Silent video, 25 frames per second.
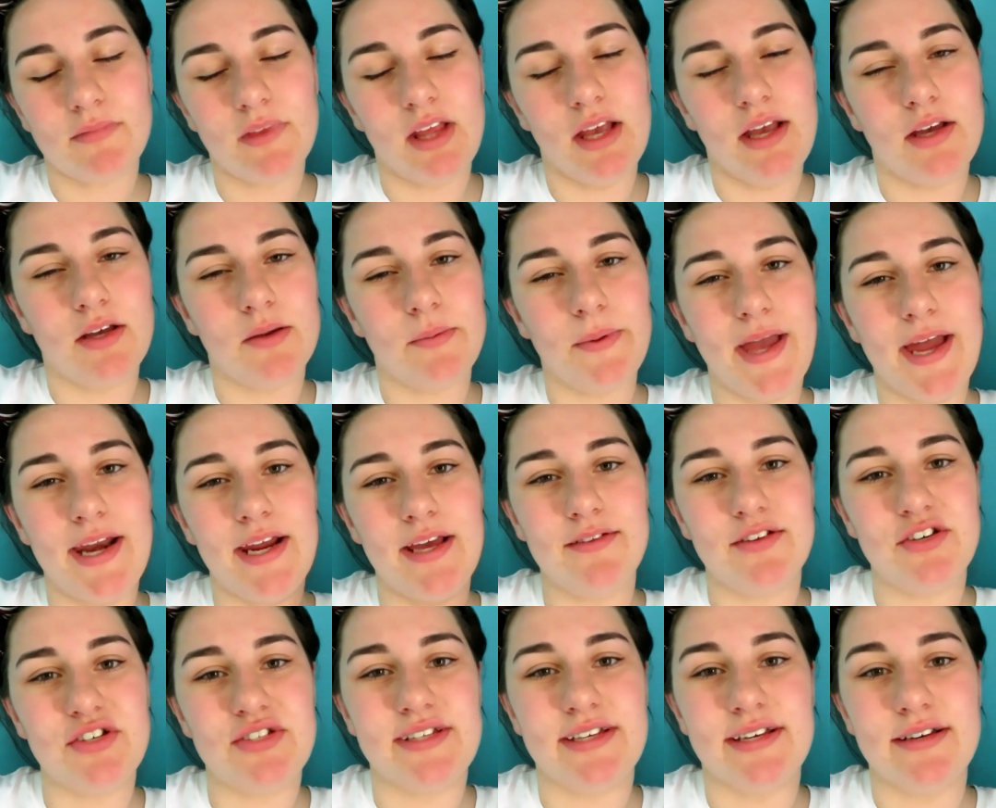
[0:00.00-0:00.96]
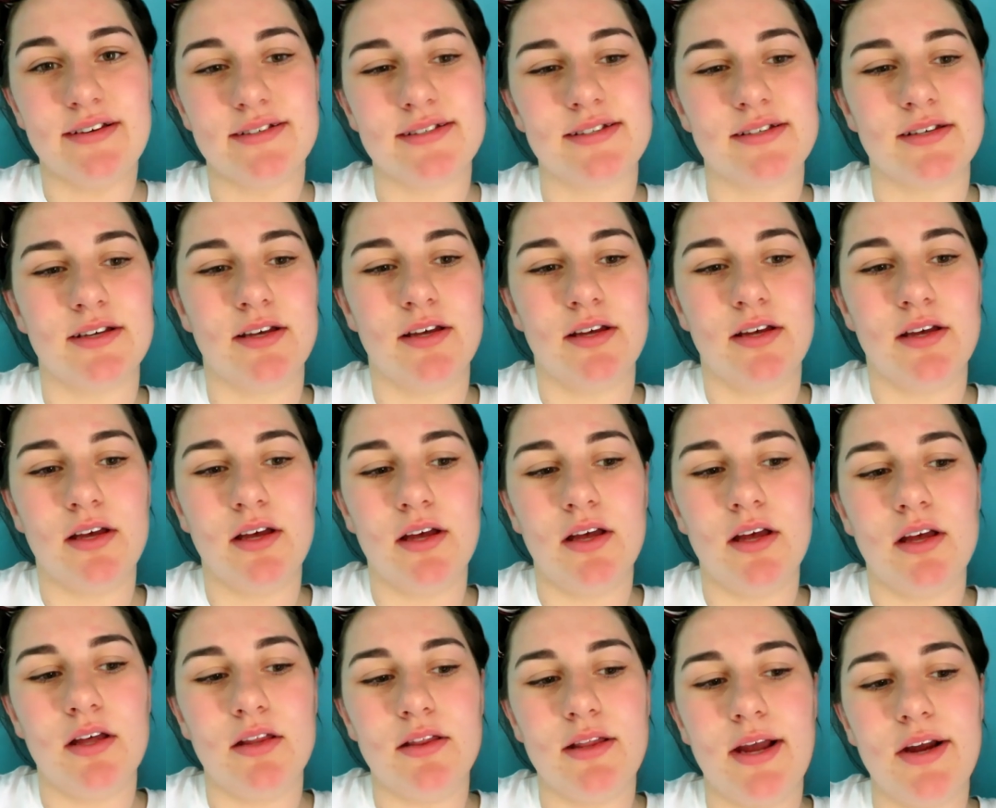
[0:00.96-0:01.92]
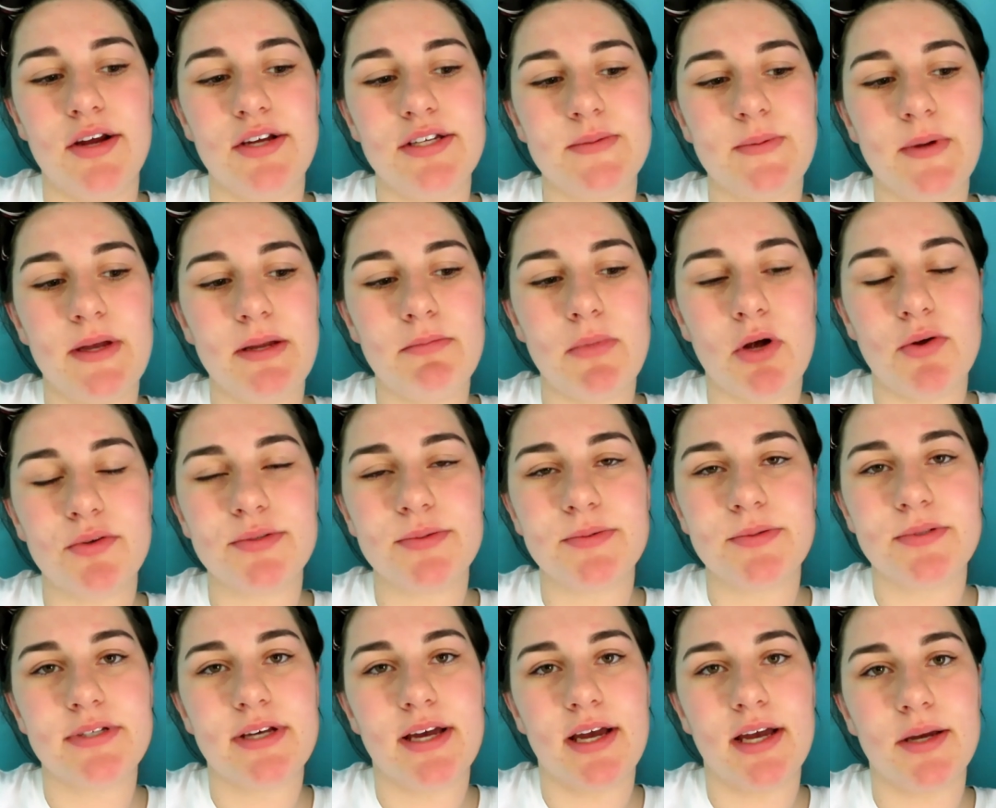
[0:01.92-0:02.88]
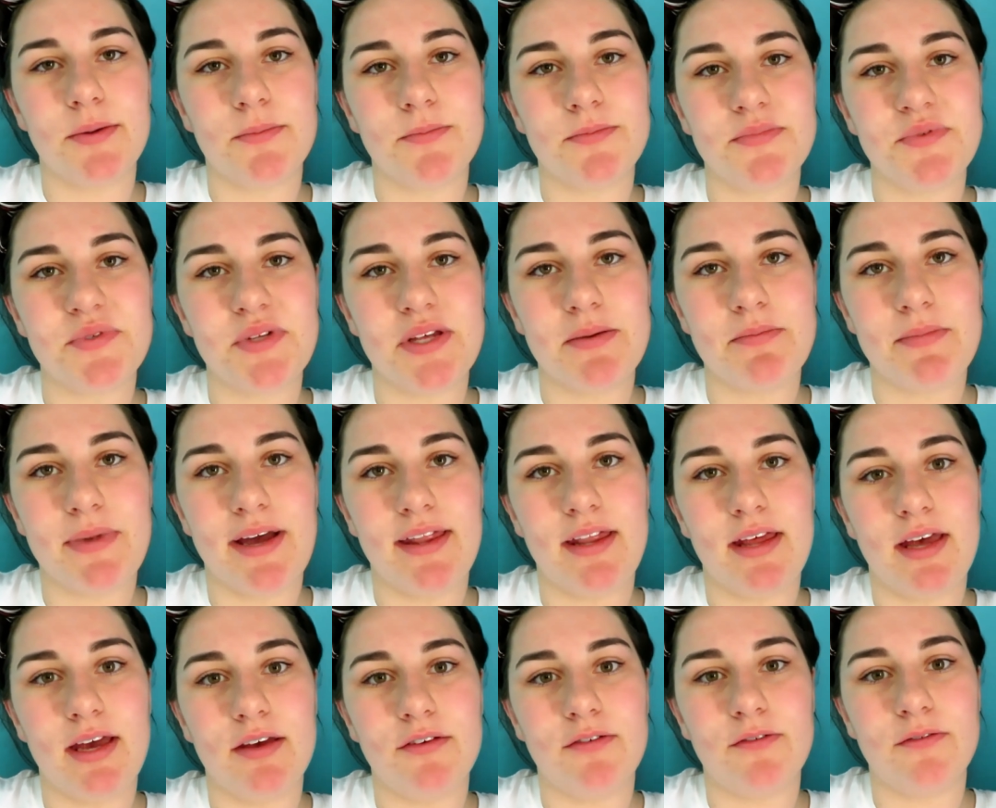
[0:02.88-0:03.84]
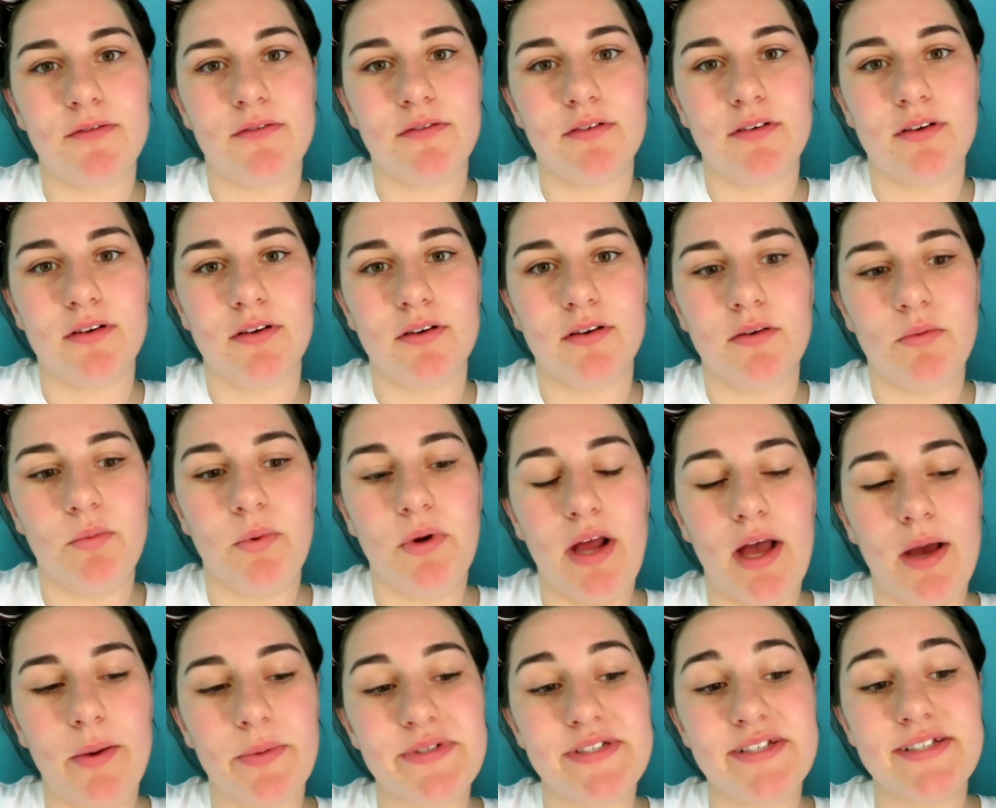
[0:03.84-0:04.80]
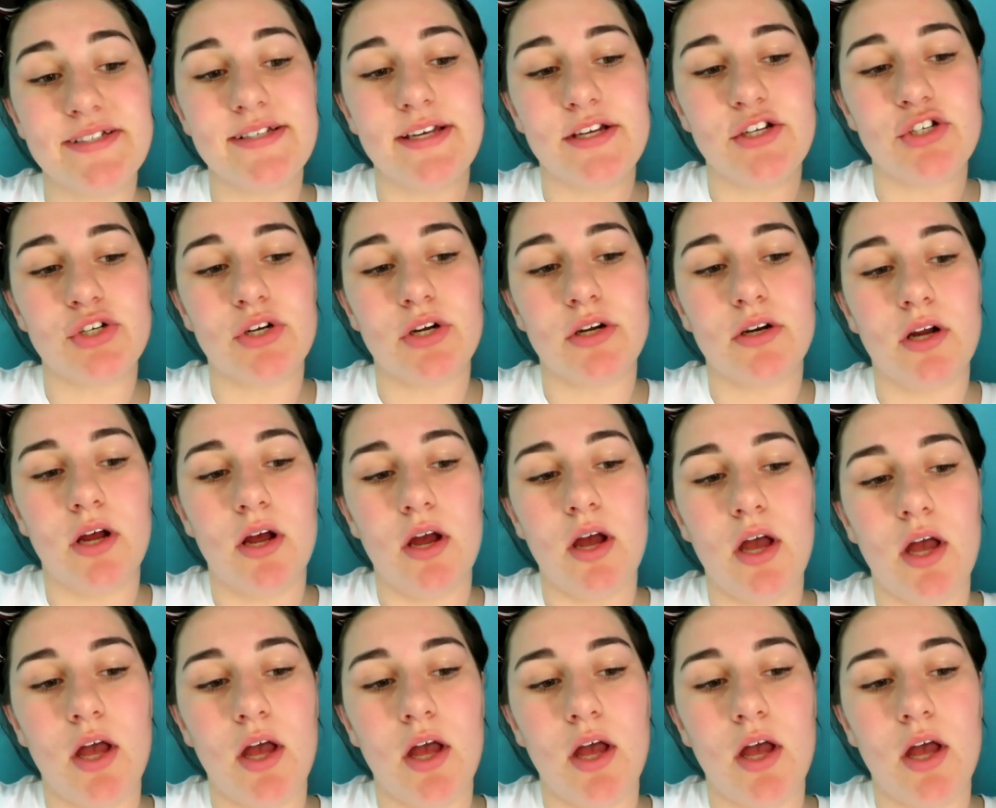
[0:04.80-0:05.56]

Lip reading: It could be any of those things. There has been multiple times in my life when I was in St. John,